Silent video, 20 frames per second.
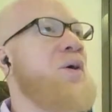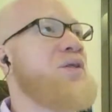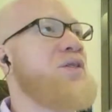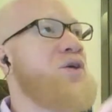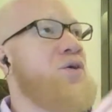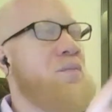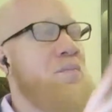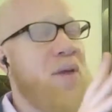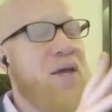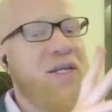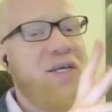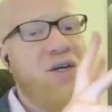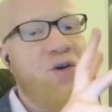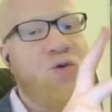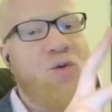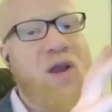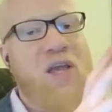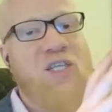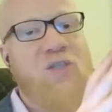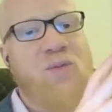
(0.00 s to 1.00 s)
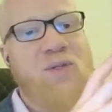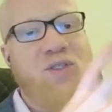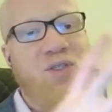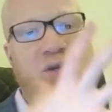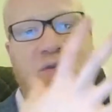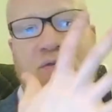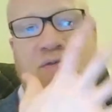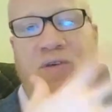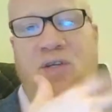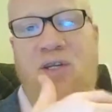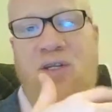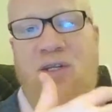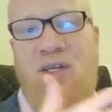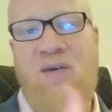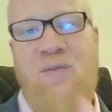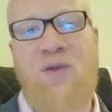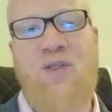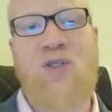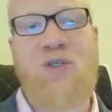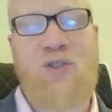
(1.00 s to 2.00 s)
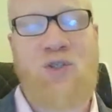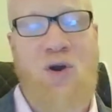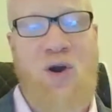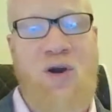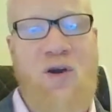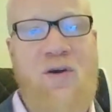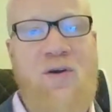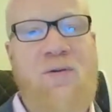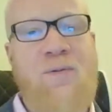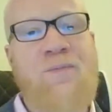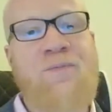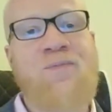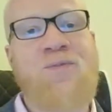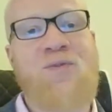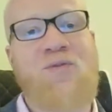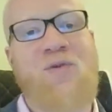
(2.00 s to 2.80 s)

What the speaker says: but there are many arrangements of feeling, image, and talk,